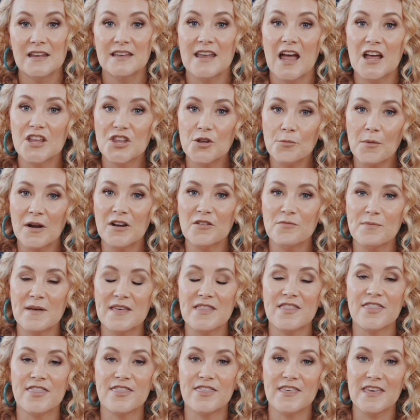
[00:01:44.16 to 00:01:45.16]
Now, you might have
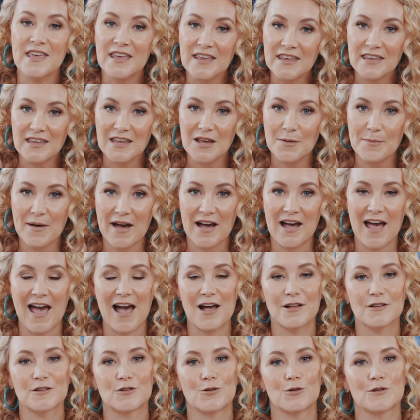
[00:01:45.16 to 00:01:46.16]
been thinking about
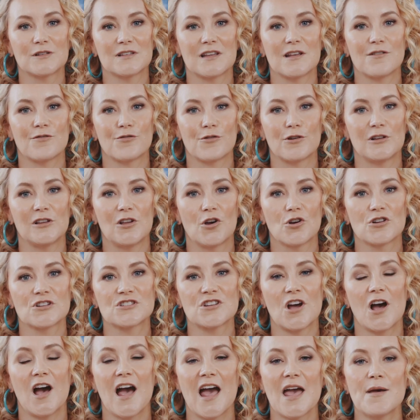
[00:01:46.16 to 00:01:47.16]
outsourcing for a long
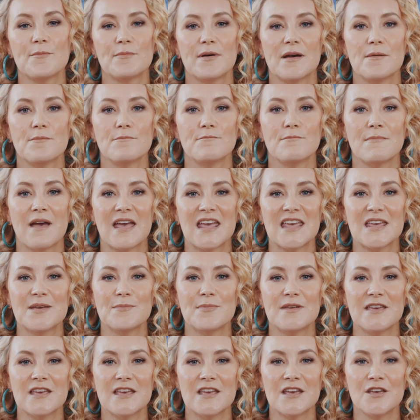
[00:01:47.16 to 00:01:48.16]
time, but
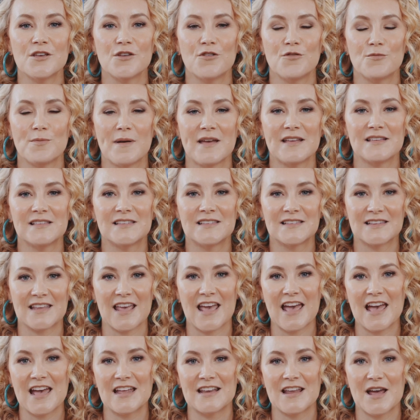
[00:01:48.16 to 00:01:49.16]
maybe you've been
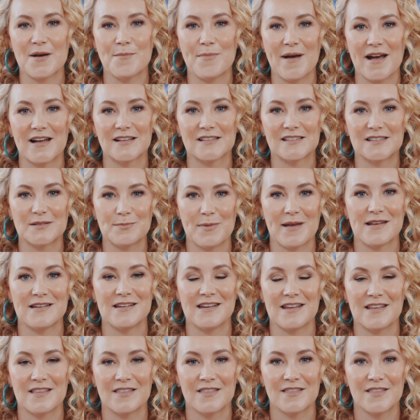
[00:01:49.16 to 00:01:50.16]
scared about
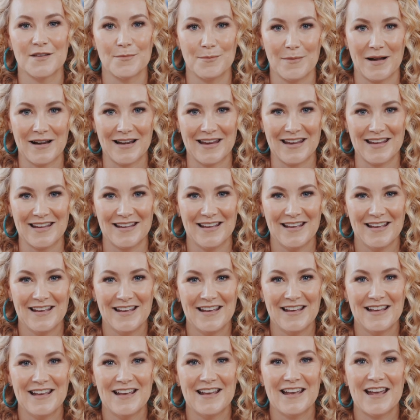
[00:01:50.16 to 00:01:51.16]
spending the money.
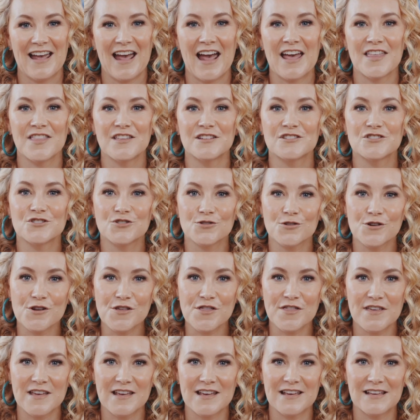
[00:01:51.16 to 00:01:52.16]
And the
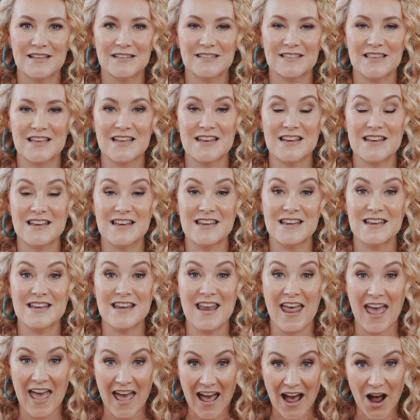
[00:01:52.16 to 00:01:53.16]
truth is that
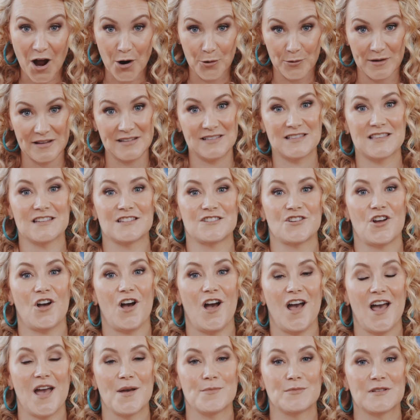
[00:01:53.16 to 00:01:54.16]
now is the
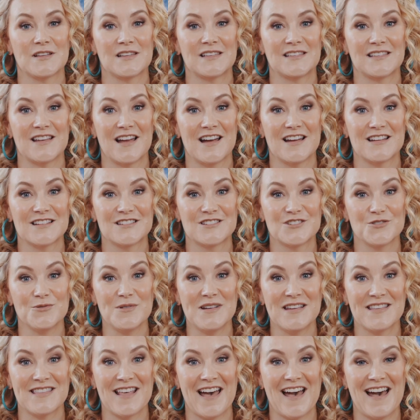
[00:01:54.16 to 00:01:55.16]
time to start
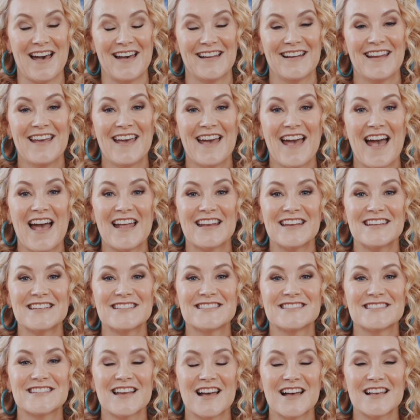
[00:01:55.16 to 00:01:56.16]
doing that, and
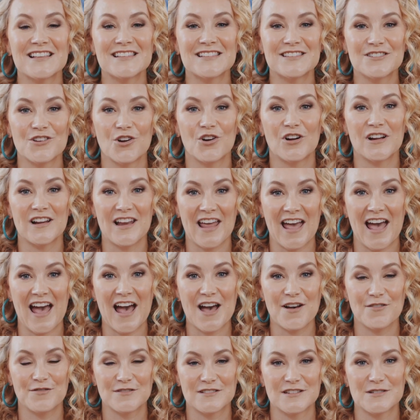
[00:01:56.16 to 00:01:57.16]
it does not
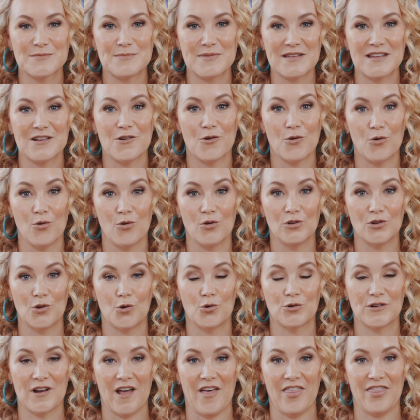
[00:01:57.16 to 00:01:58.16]
have to be all
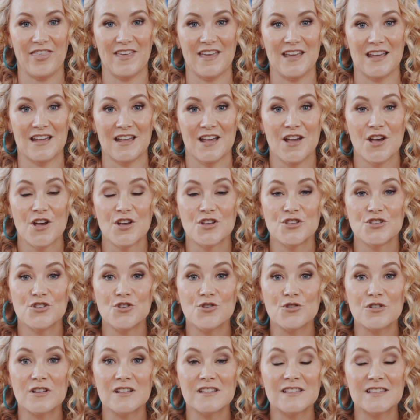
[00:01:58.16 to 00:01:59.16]
or nothing.
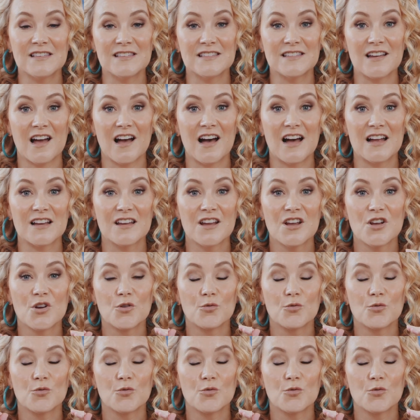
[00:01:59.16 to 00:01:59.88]
You can start